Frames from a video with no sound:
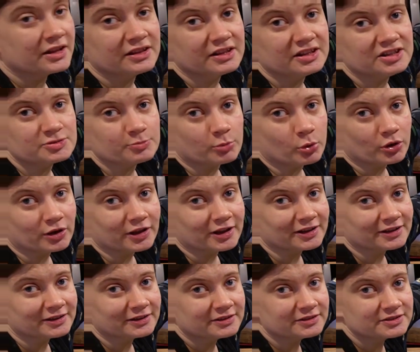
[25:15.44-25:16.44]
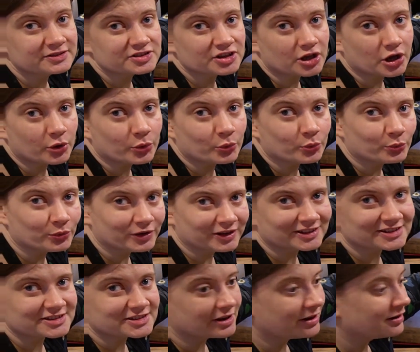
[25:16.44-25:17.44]
It's boiling, so we can
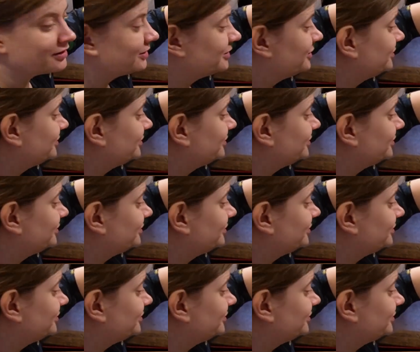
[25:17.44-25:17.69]
start.